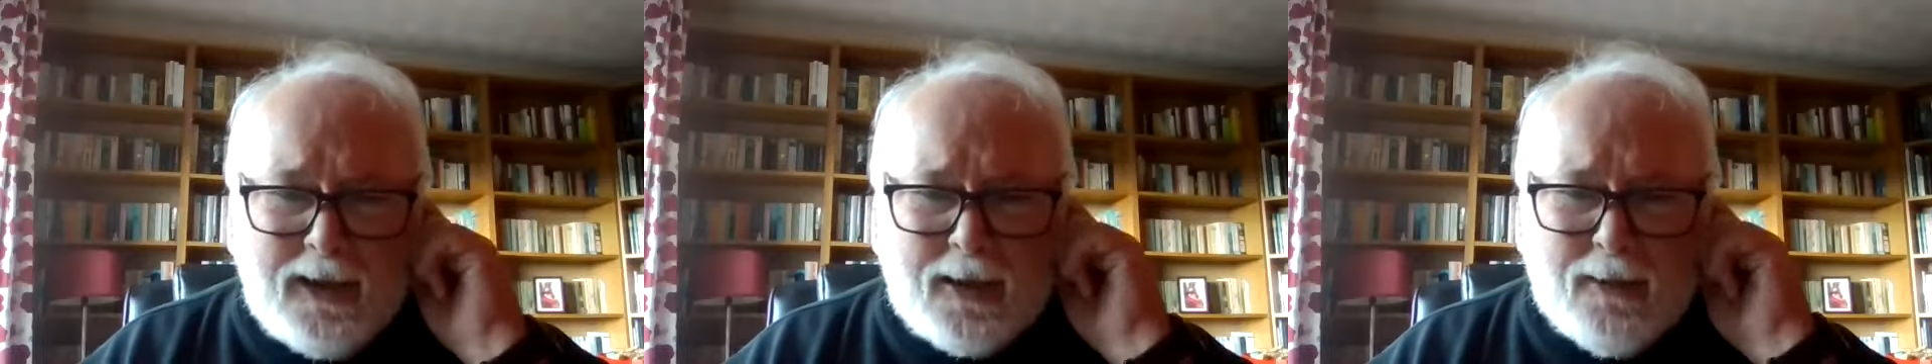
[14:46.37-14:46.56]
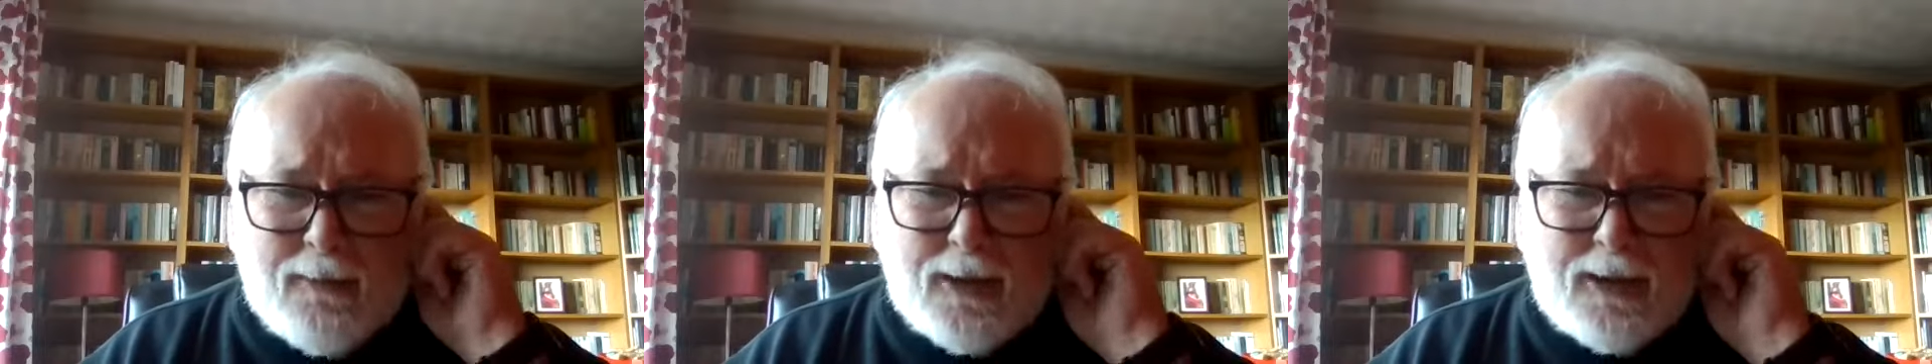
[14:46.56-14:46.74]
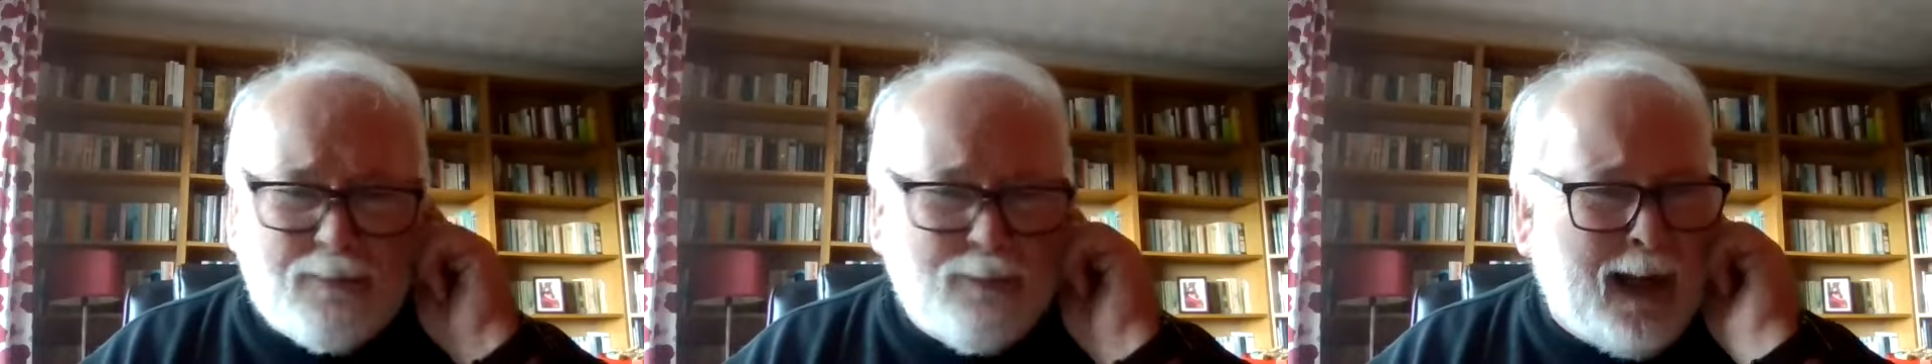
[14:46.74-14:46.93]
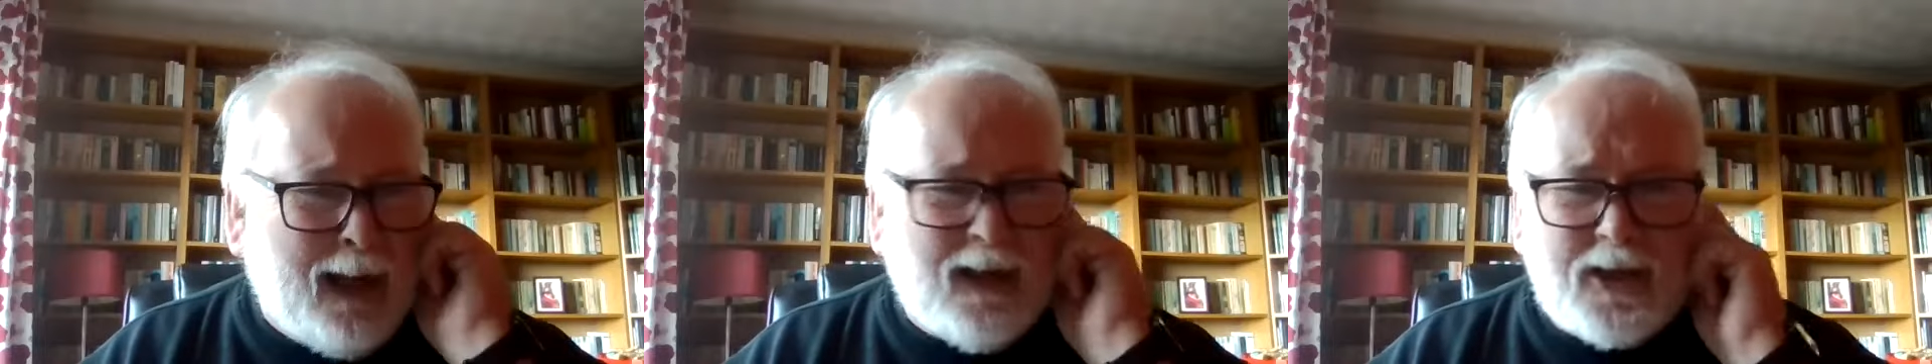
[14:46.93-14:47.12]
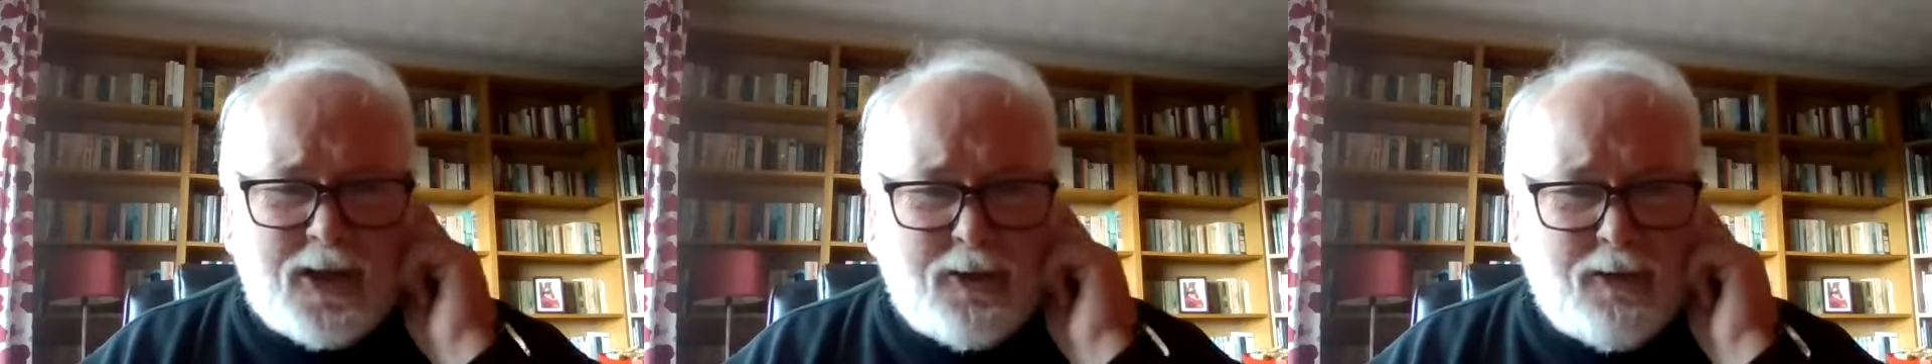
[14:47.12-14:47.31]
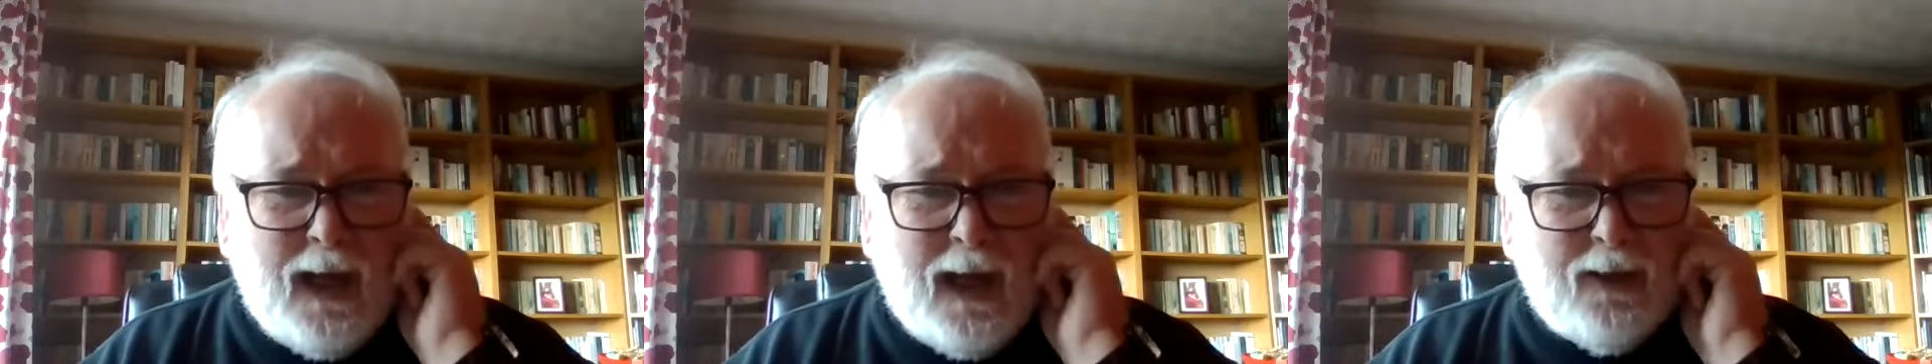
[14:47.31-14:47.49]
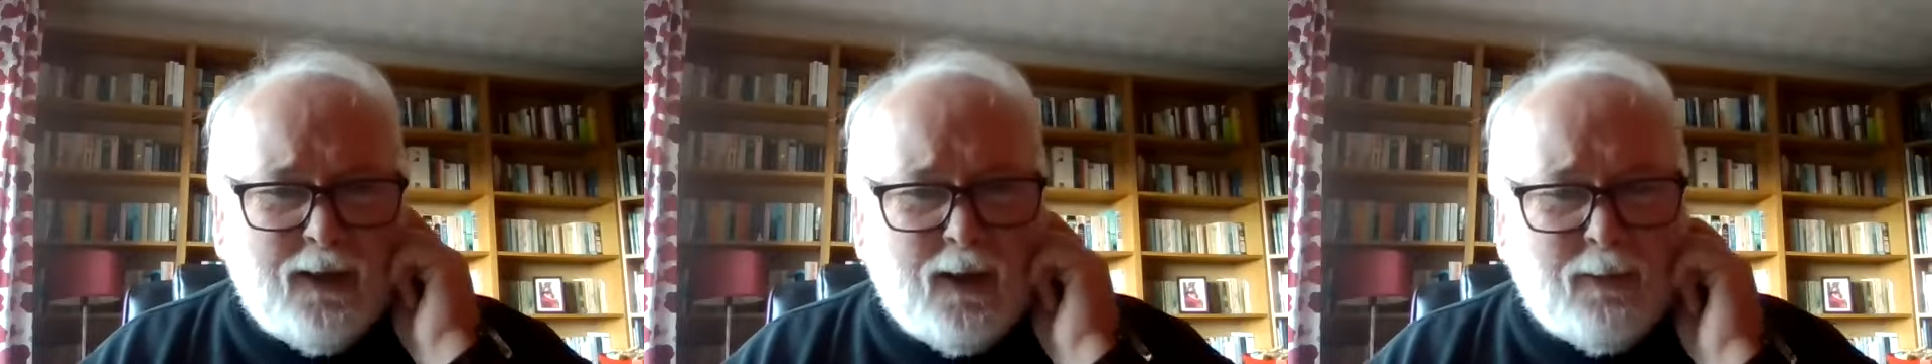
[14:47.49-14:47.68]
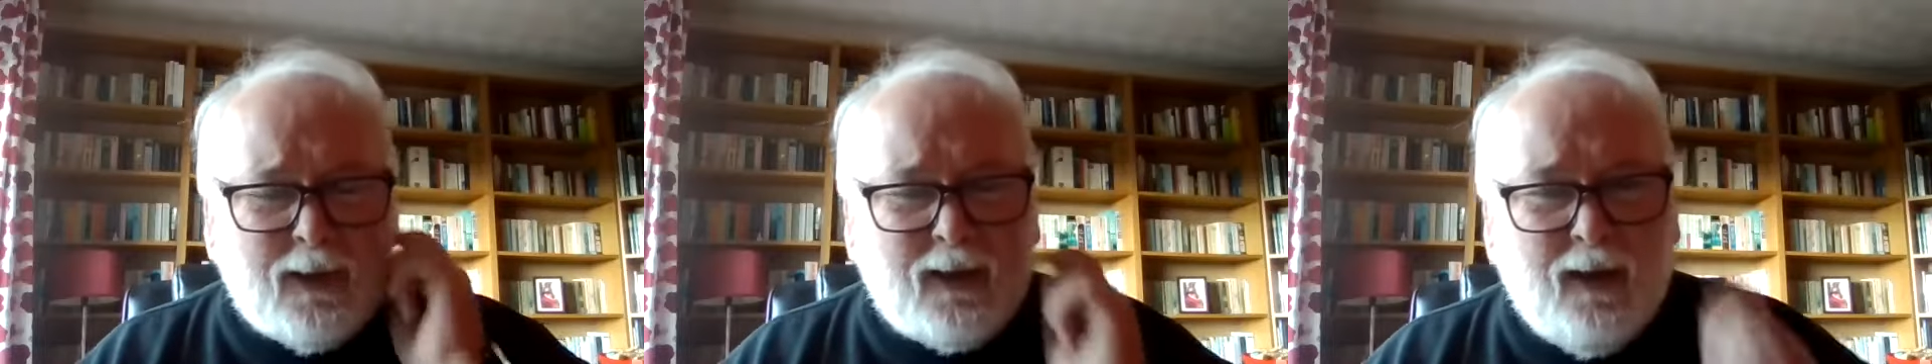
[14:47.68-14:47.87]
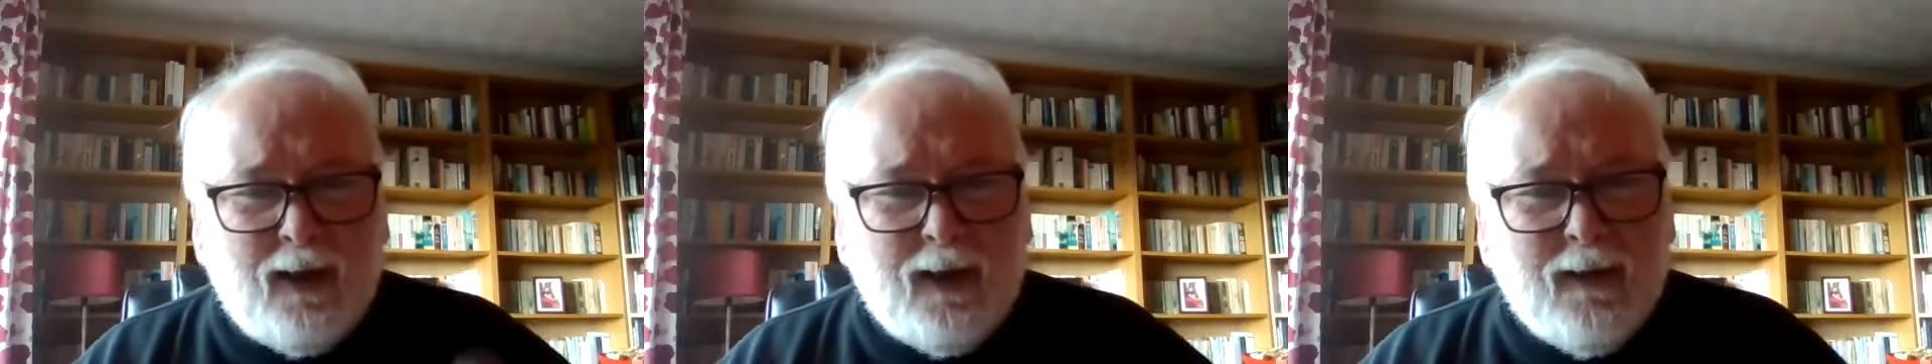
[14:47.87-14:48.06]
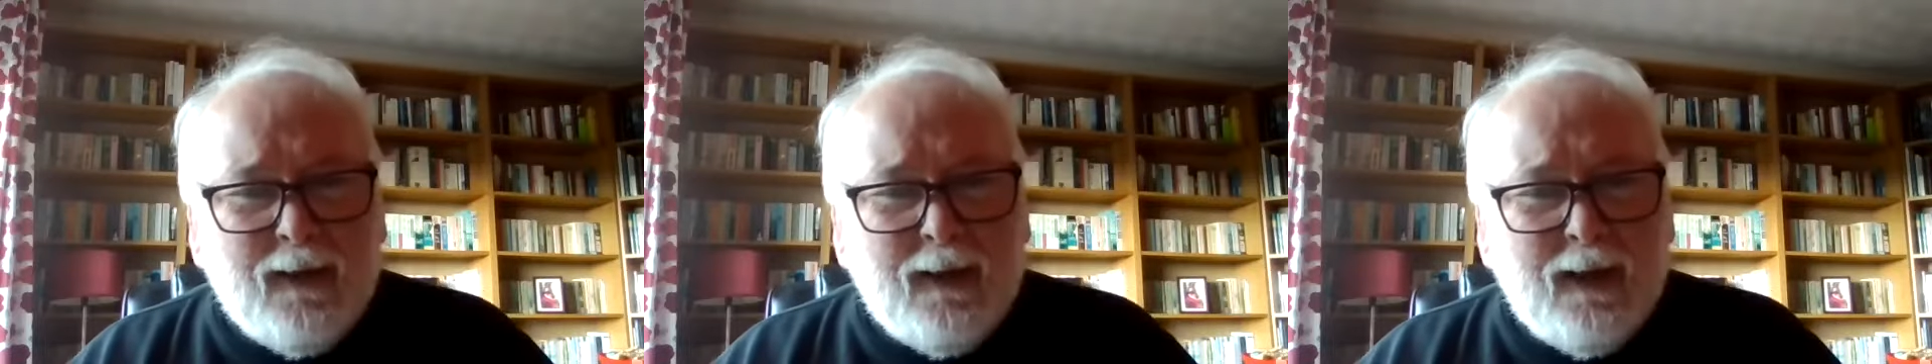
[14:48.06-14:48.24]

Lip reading: in Spanish Strand in a carry,